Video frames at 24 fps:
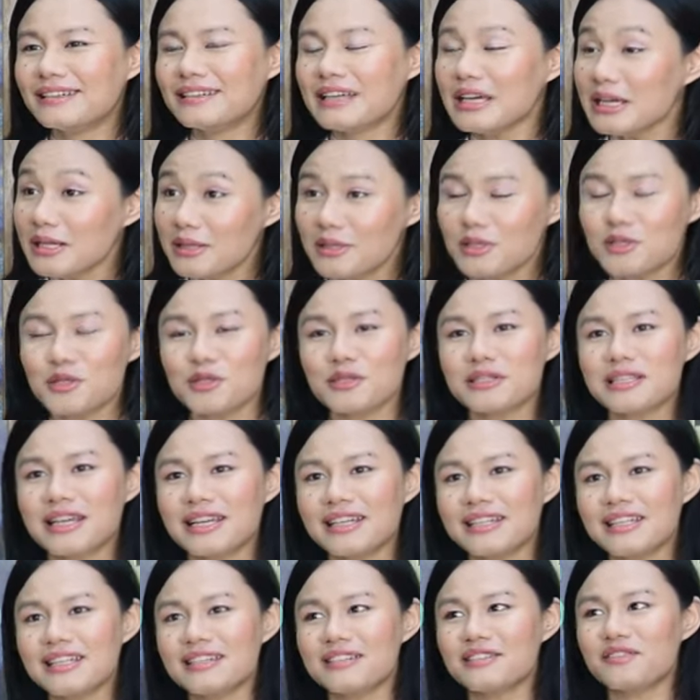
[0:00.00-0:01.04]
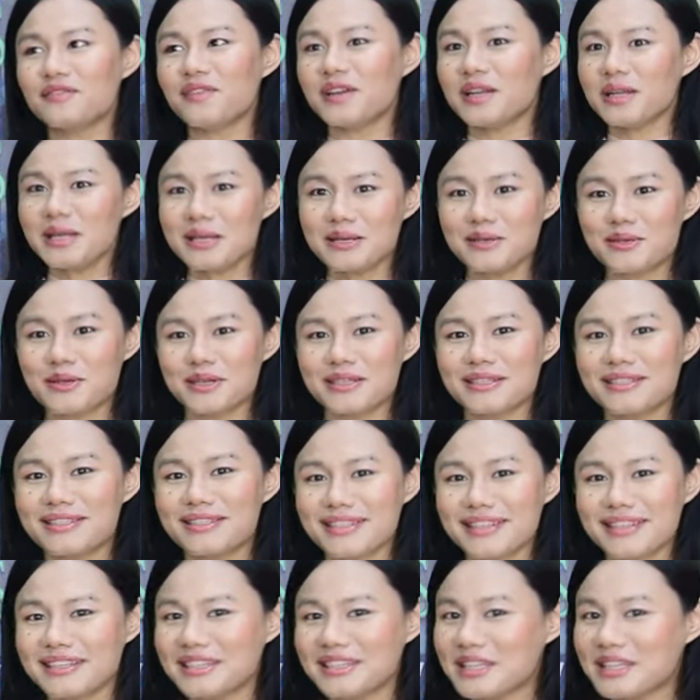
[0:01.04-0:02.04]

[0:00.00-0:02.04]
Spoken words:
Yeah, the society is very interesting.